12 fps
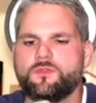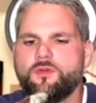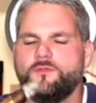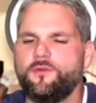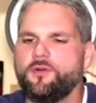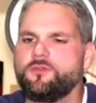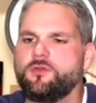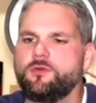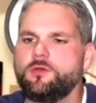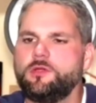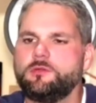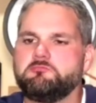so far,
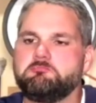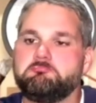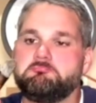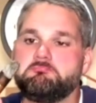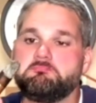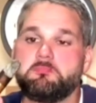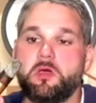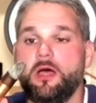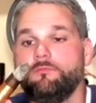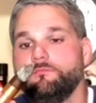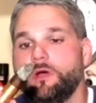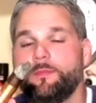so good.
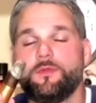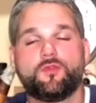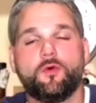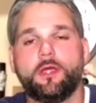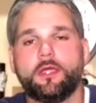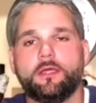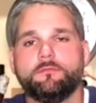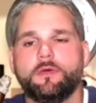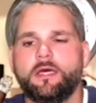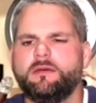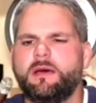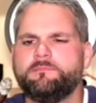I'm enjoying it.
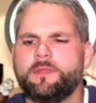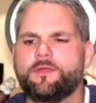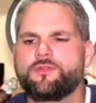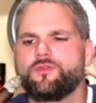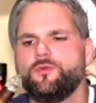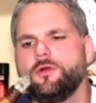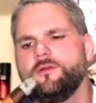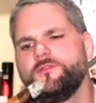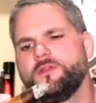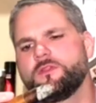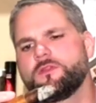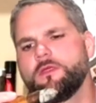I'm not sure
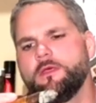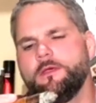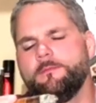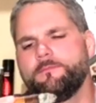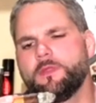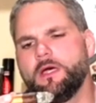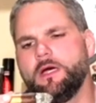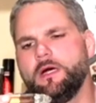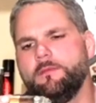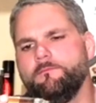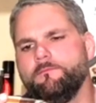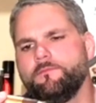if it's,
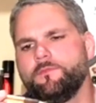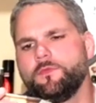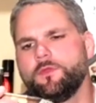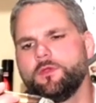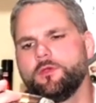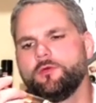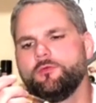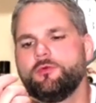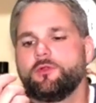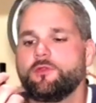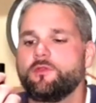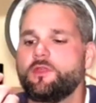
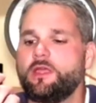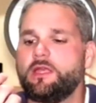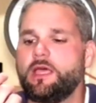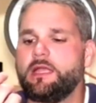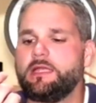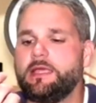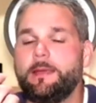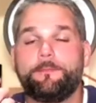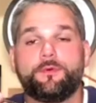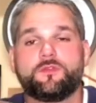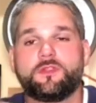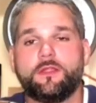what does it say,
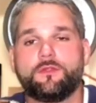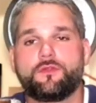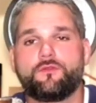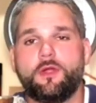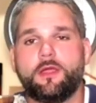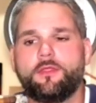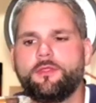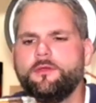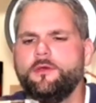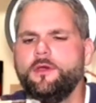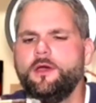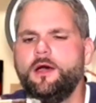98% strength.
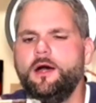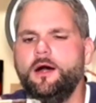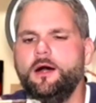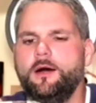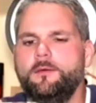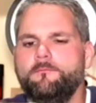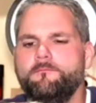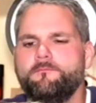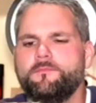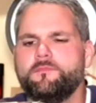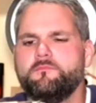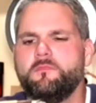
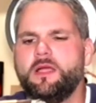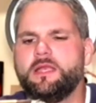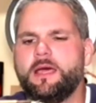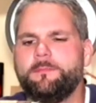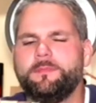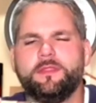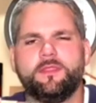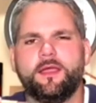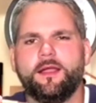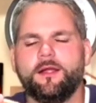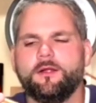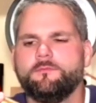Might not be
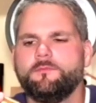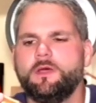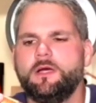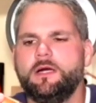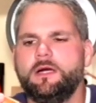there.